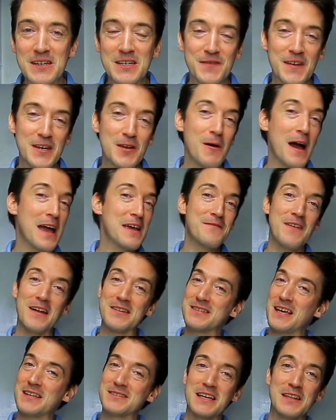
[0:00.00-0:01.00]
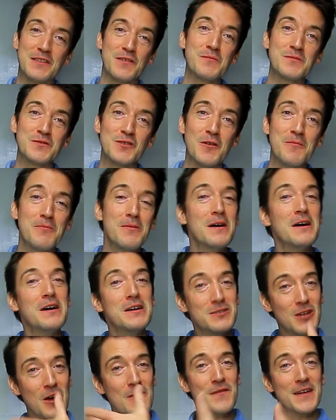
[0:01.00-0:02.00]
this video a fantastic thumbs up.
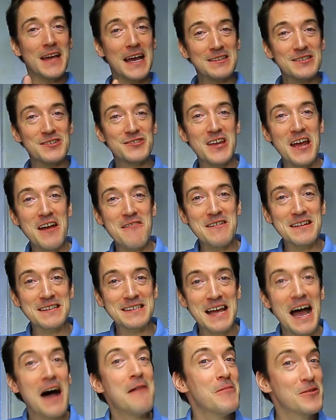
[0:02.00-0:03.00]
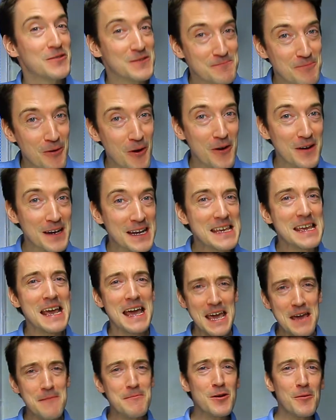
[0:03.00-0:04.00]
Don't forget to share it, and most importantly,
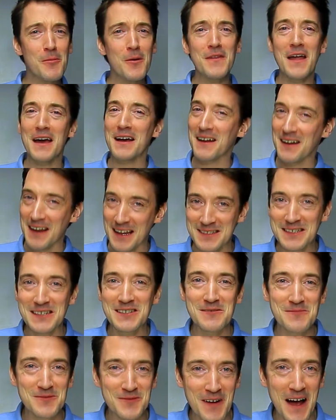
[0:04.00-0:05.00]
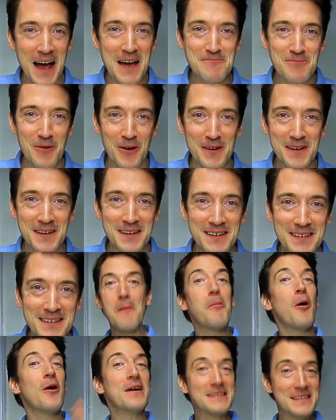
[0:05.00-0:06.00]
hit me up on that classic subscribe button.
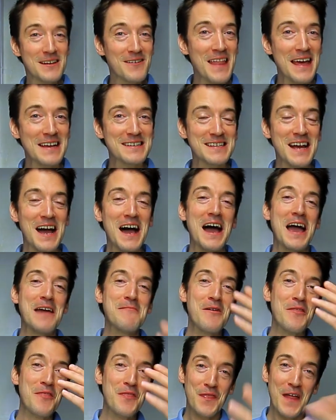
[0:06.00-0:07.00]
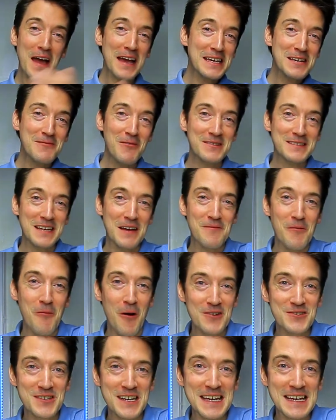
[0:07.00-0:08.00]
But until next time, thank you once again for
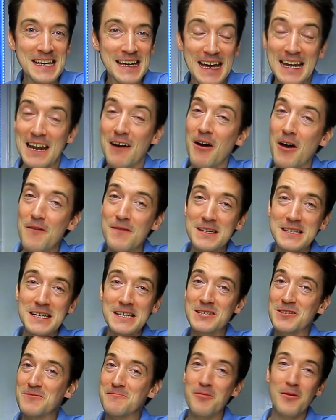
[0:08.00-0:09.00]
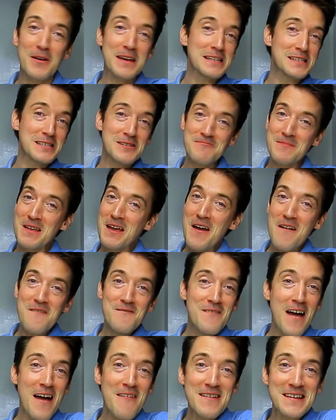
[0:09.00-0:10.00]
watching, and I'll hopefully see you at some point
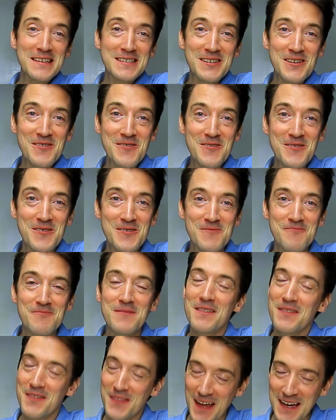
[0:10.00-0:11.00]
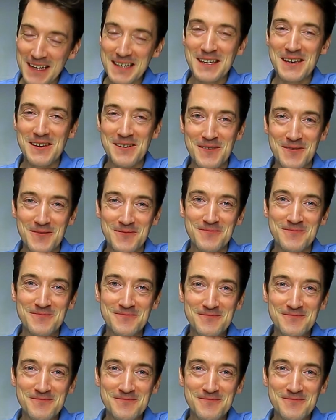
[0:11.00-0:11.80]
very soon. Thank you.